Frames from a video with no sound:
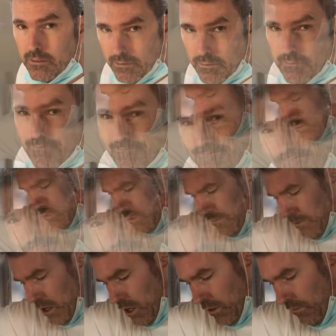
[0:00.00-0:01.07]
So as we
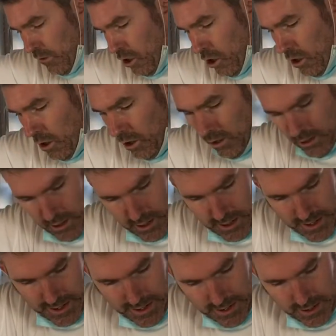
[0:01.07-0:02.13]
first thought,
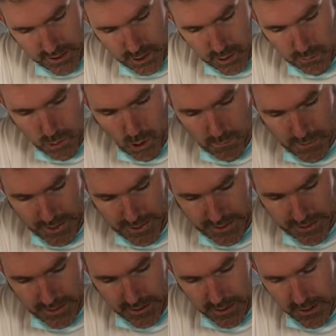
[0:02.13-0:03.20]
the plumbing,
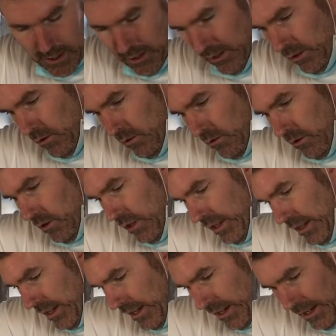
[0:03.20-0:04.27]

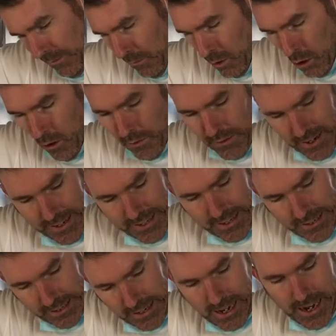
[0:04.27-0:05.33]
it was nothing
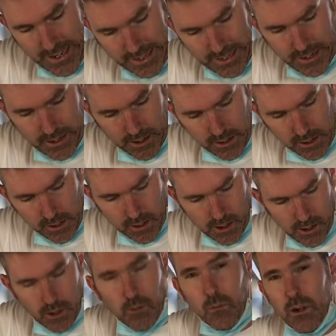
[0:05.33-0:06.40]
like it
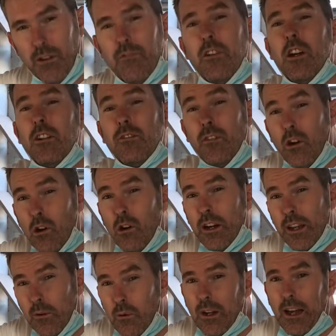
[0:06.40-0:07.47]
we first thought
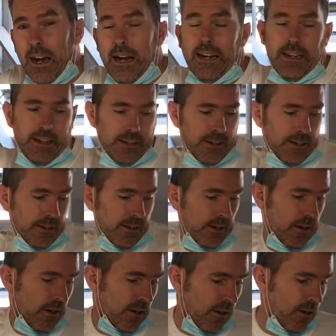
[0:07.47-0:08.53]
it were like.
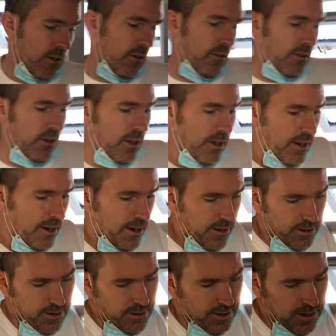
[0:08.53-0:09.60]
So
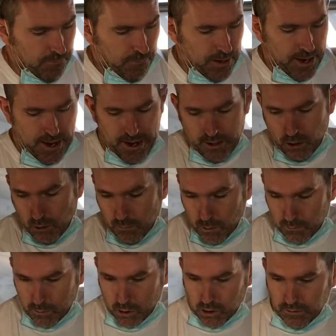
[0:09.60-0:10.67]
them there,
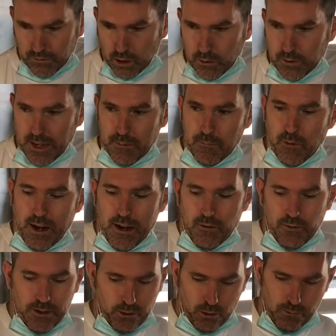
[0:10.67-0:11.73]
someone must have looped them around
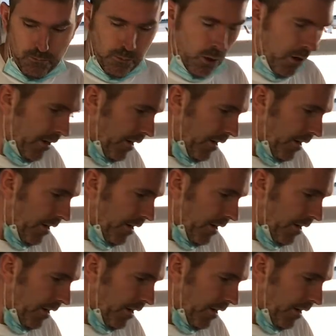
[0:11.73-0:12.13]
at some point.